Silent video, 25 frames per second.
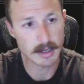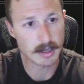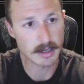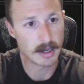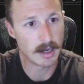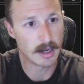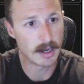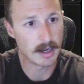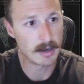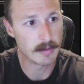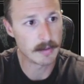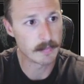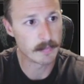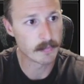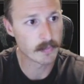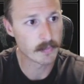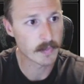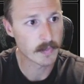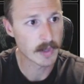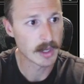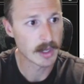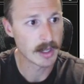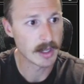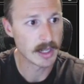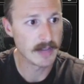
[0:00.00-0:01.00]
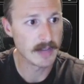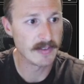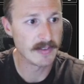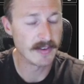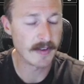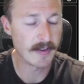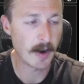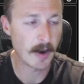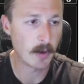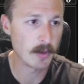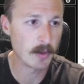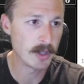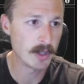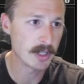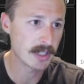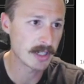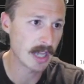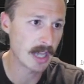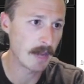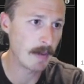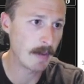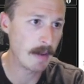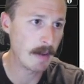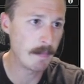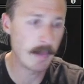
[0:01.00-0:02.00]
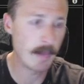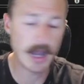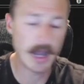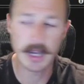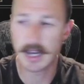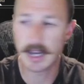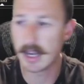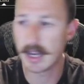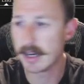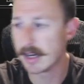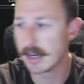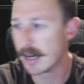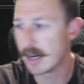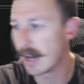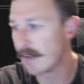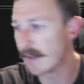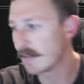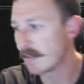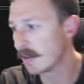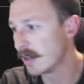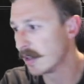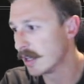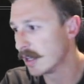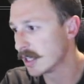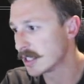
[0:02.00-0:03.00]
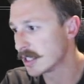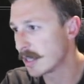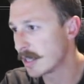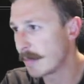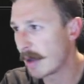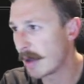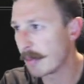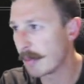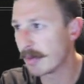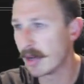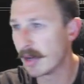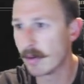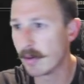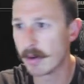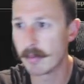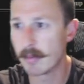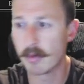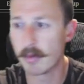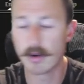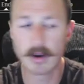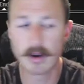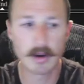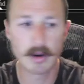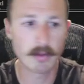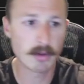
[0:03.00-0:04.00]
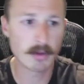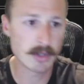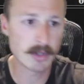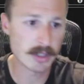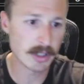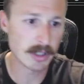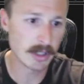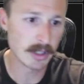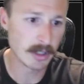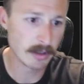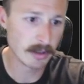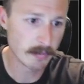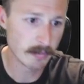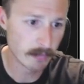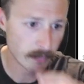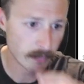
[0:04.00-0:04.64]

Even if I win this game, I might end it after this. I might play one more. We'll see.